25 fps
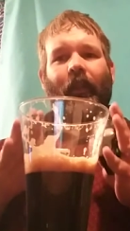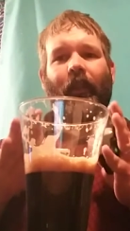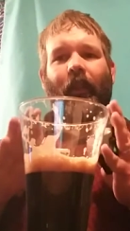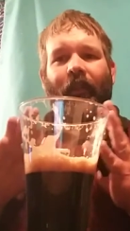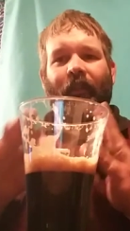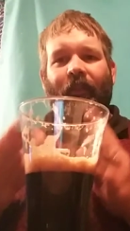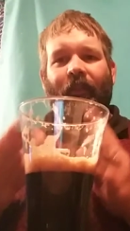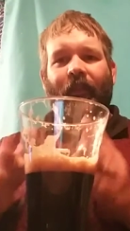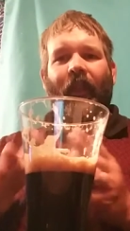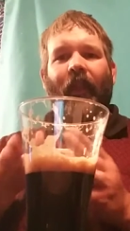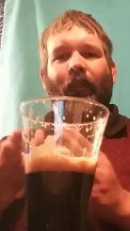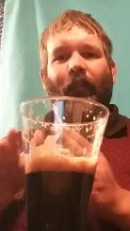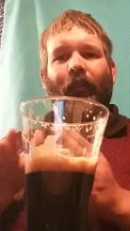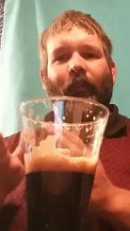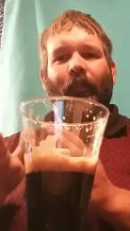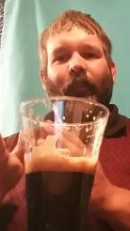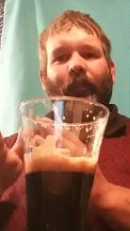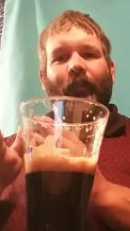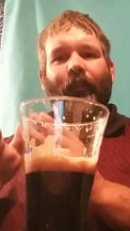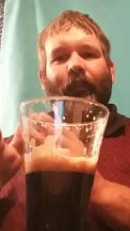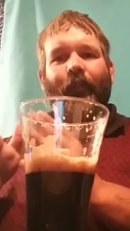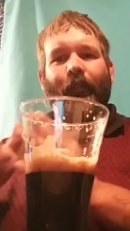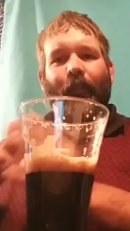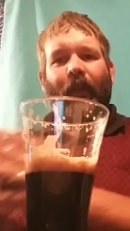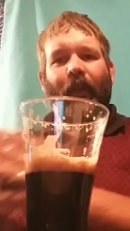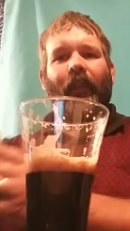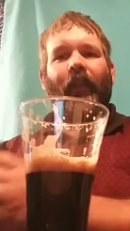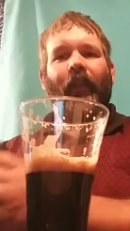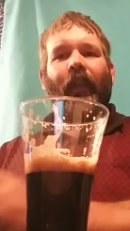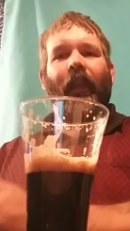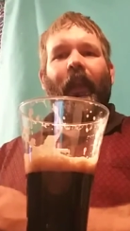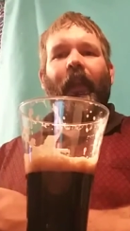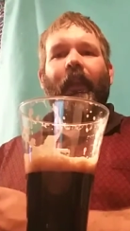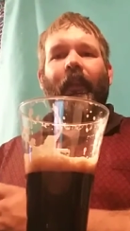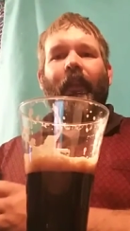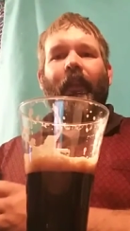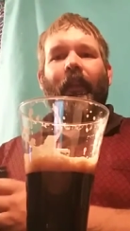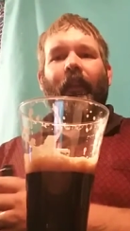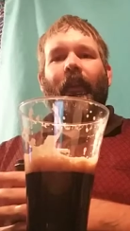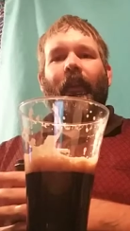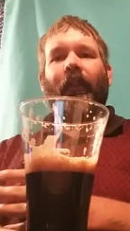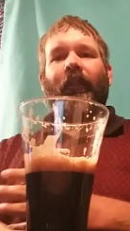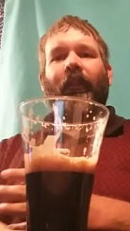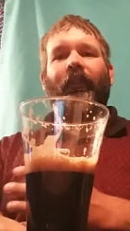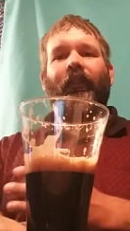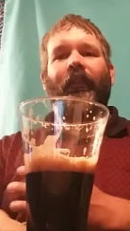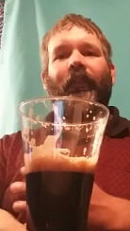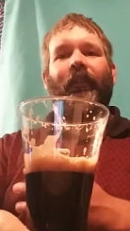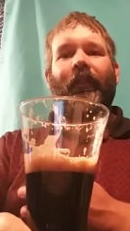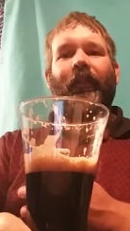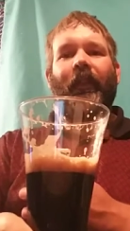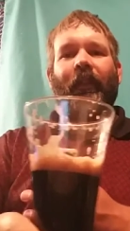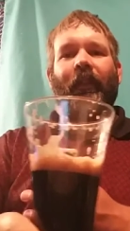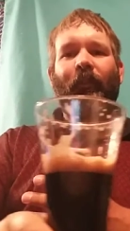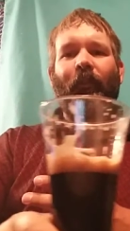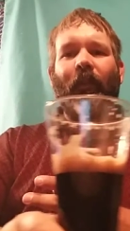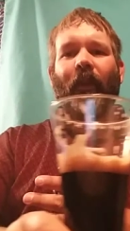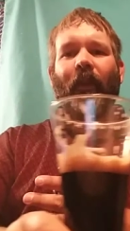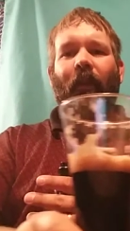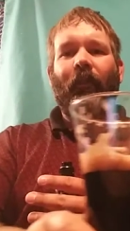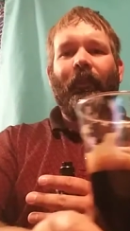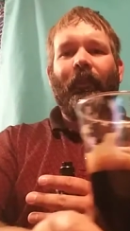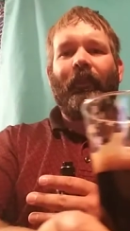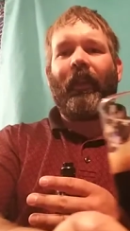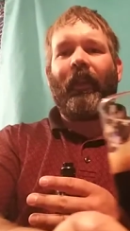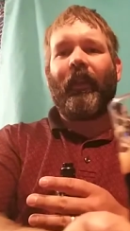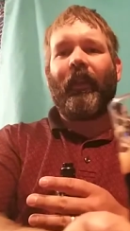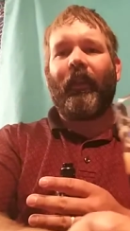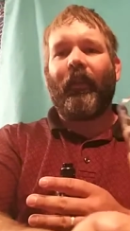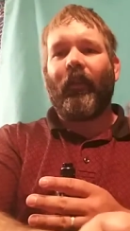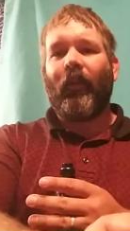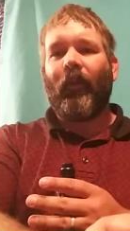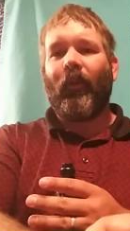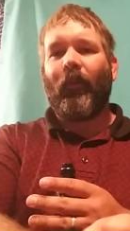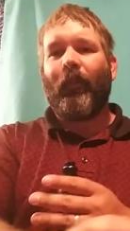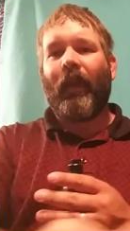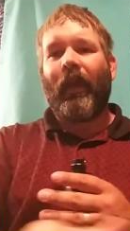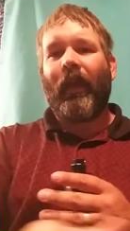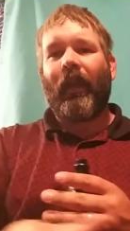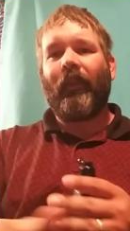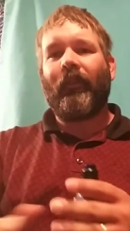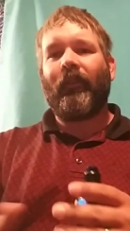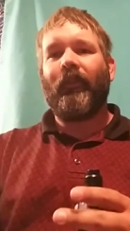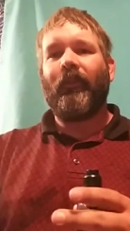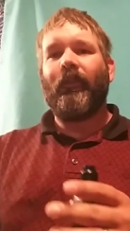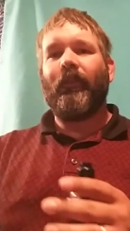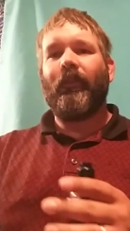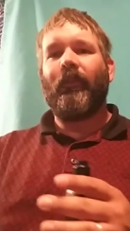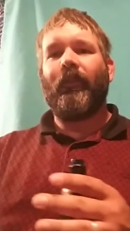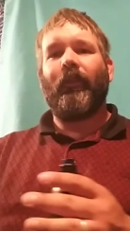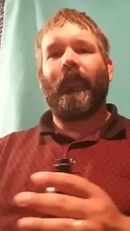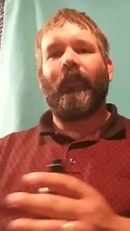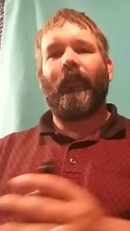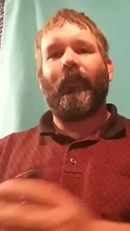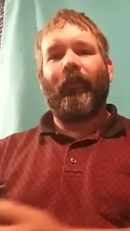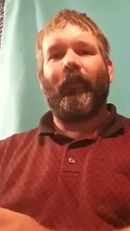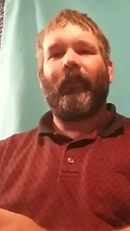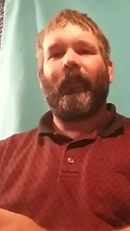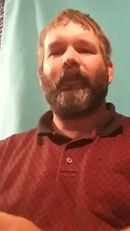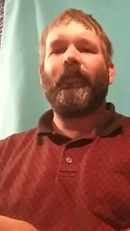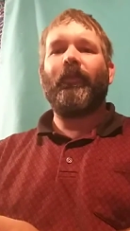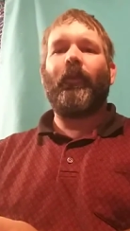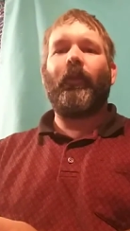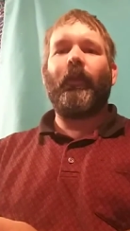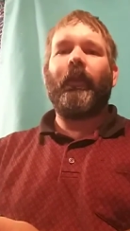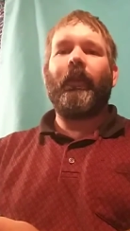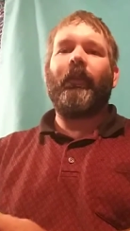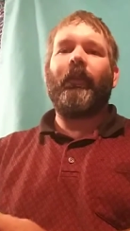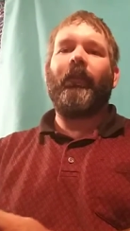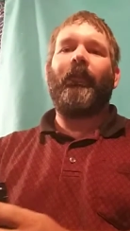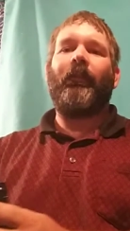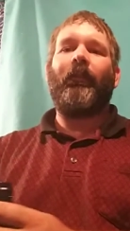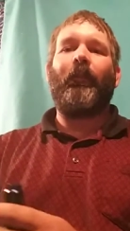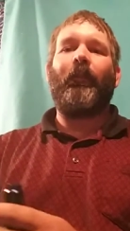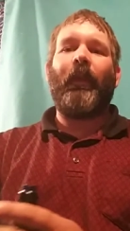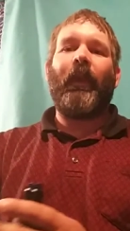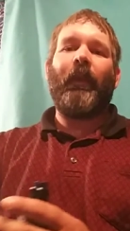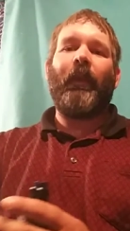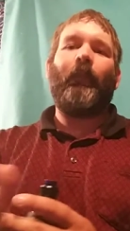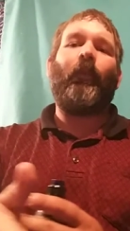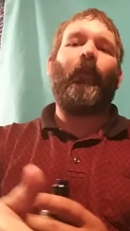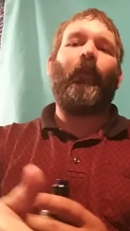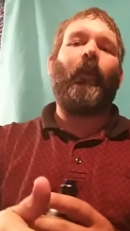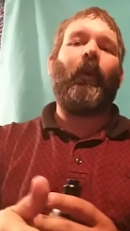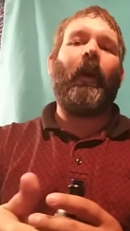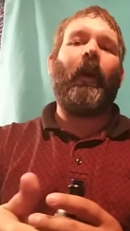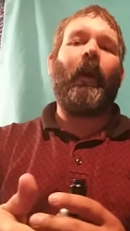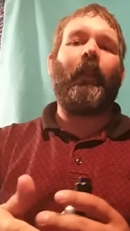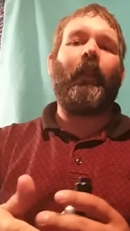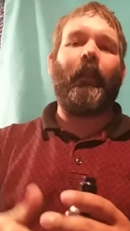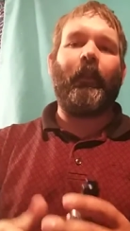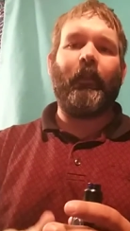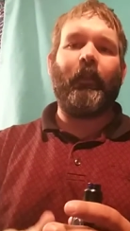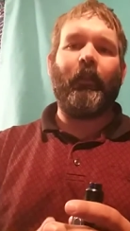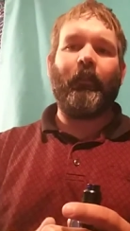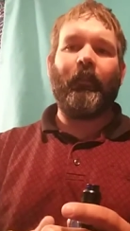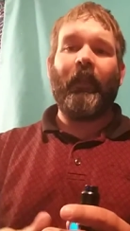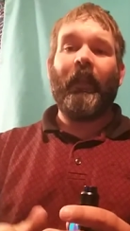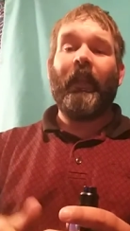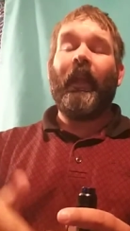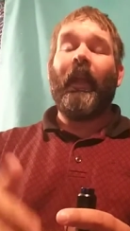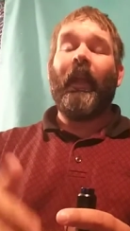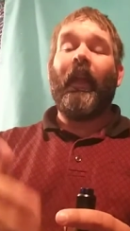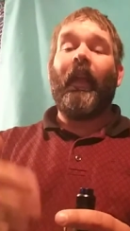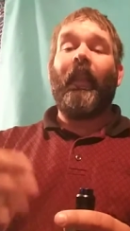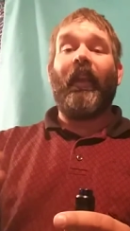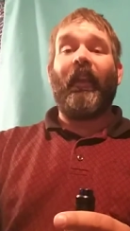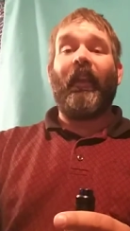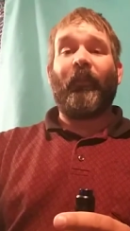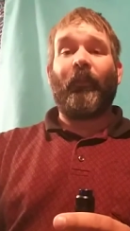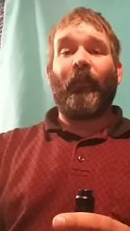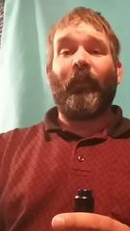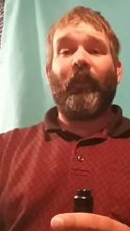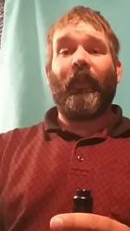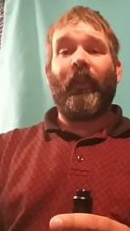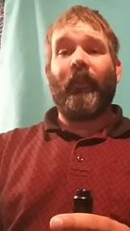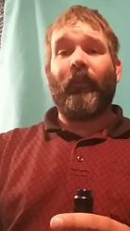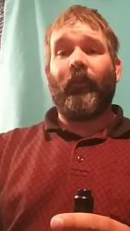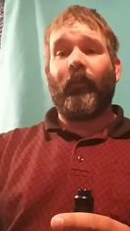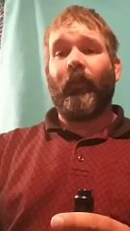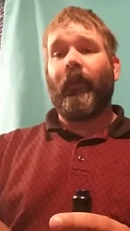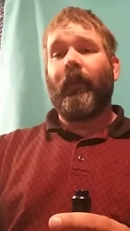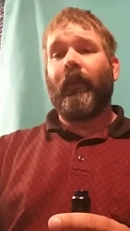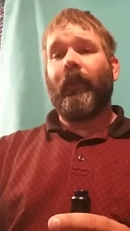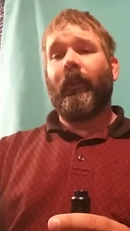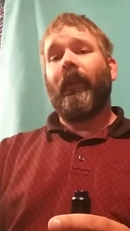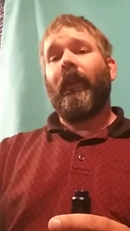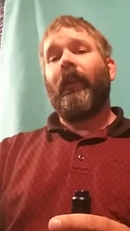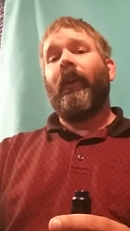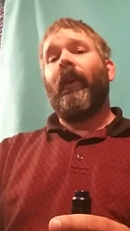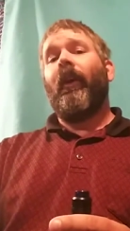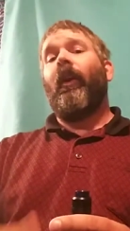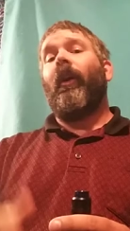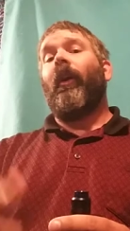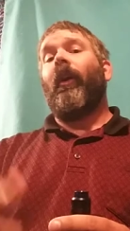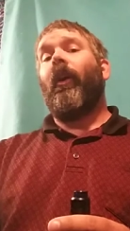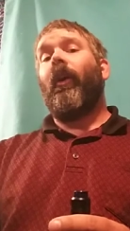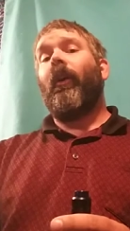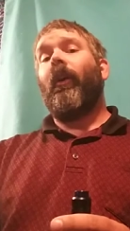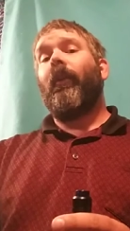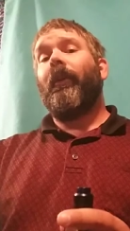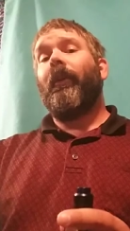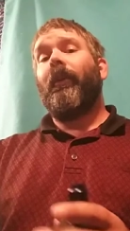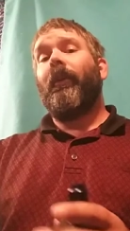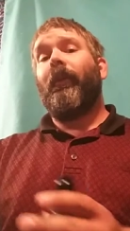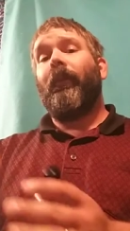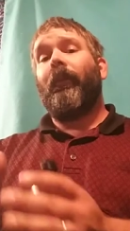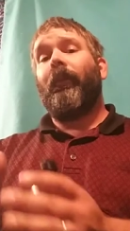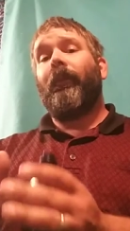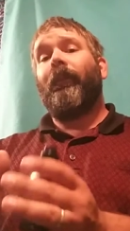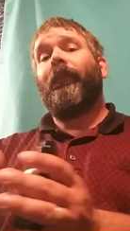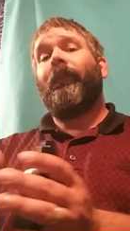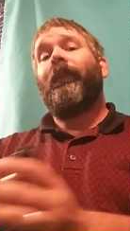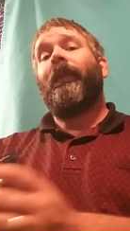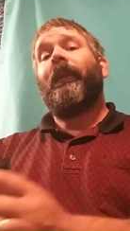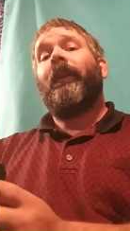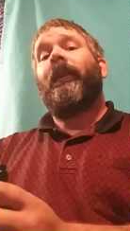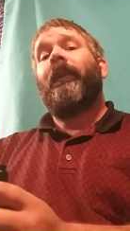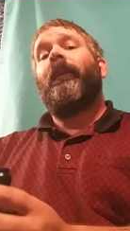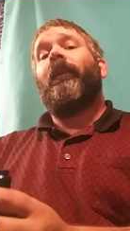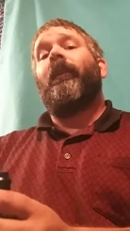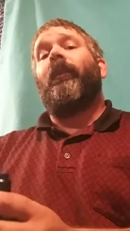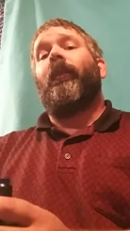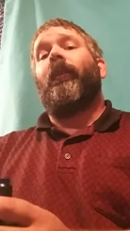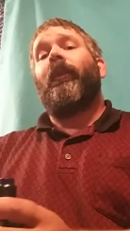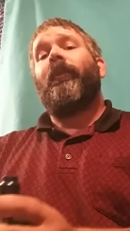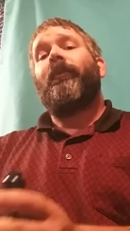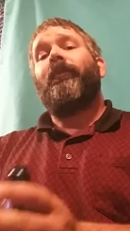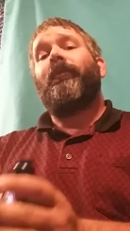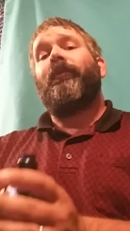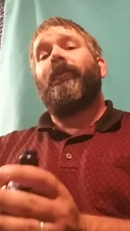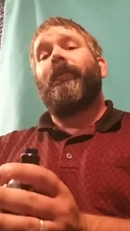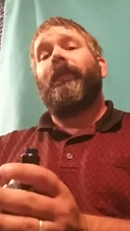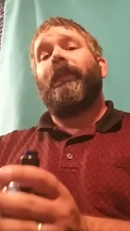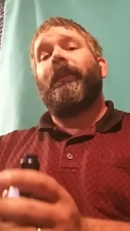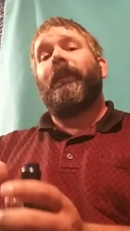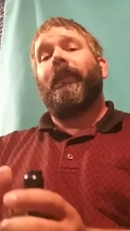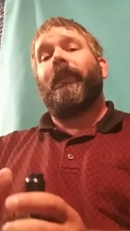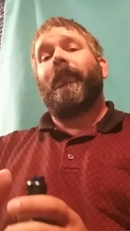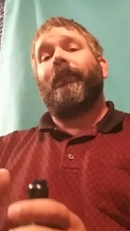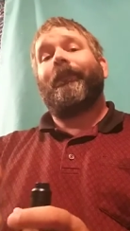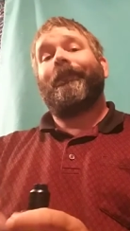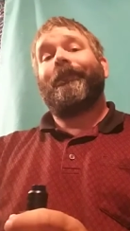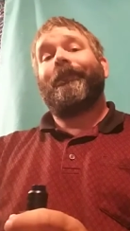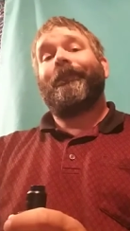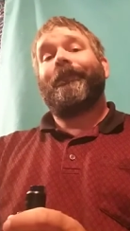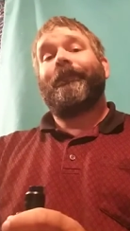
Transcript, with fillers: I say Bud Light. That's that's what I'll take and go back to because the majority of people where I live, that's what they drink. Although once you get